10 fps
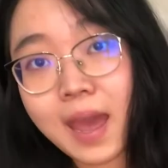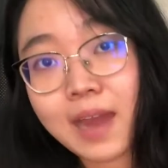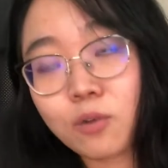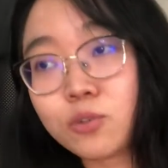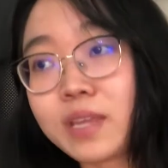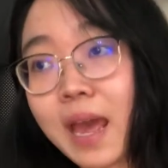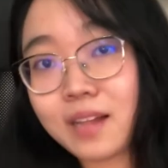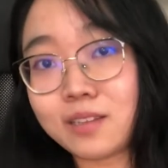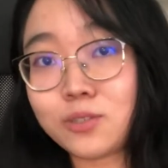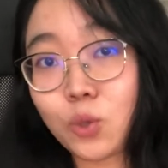And also tell
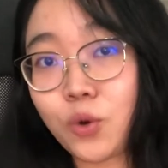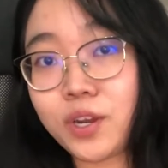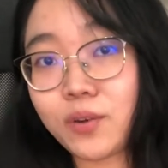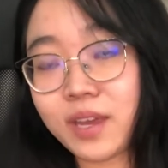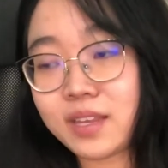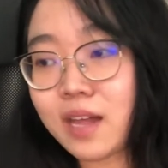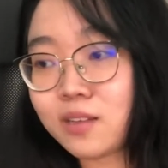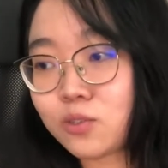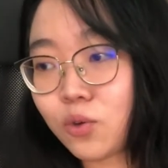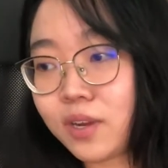a story, okay? Tell a
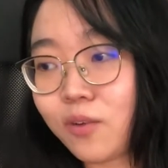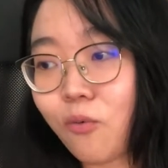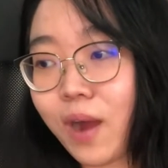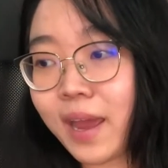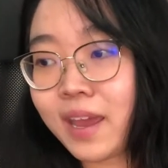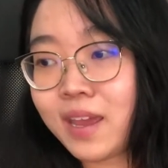story why,